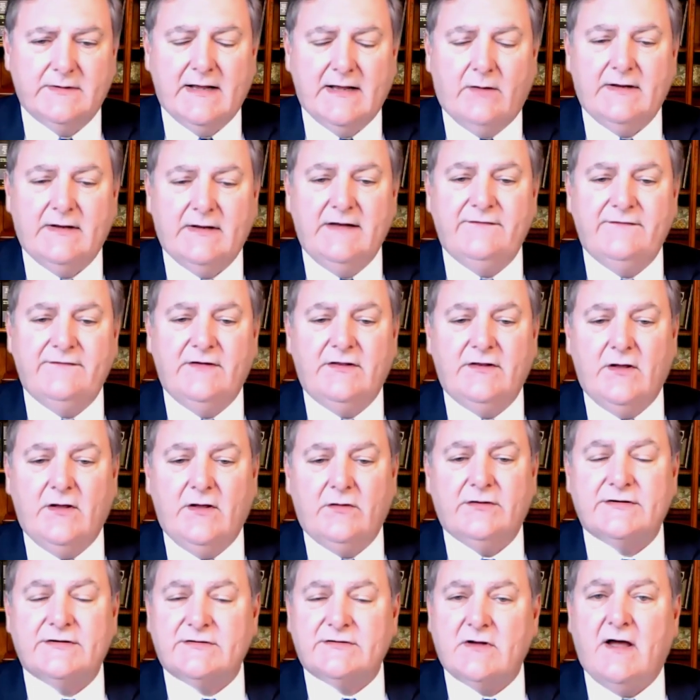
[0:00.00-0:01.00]
Now, even
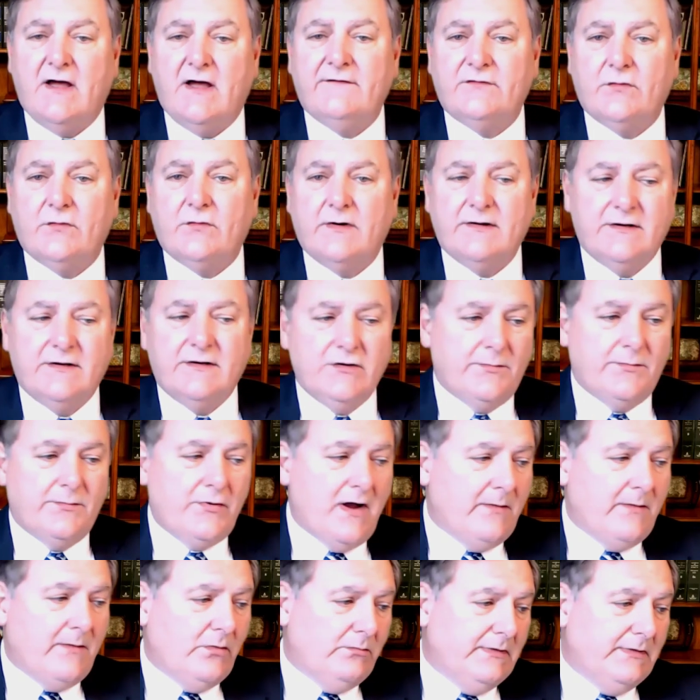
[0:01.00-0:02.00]
though the software that you're
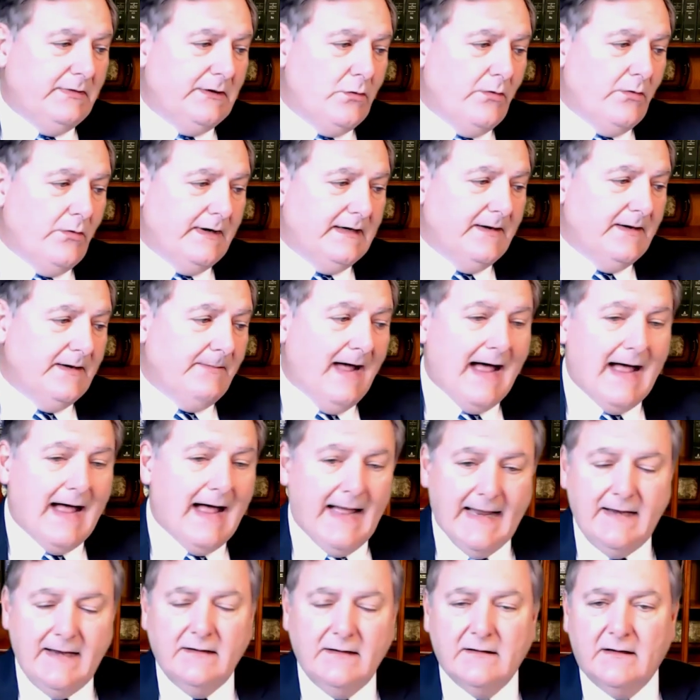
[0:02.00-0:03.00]
probably going to
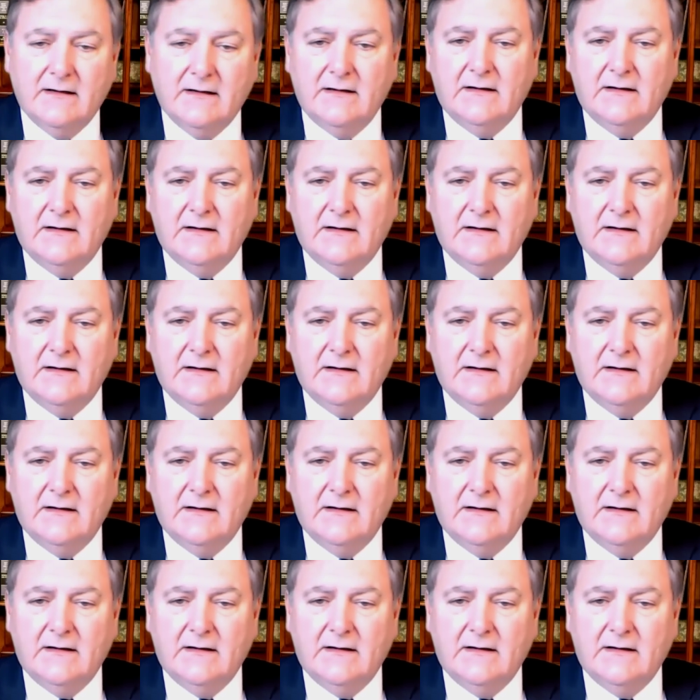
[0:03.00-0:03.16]
buy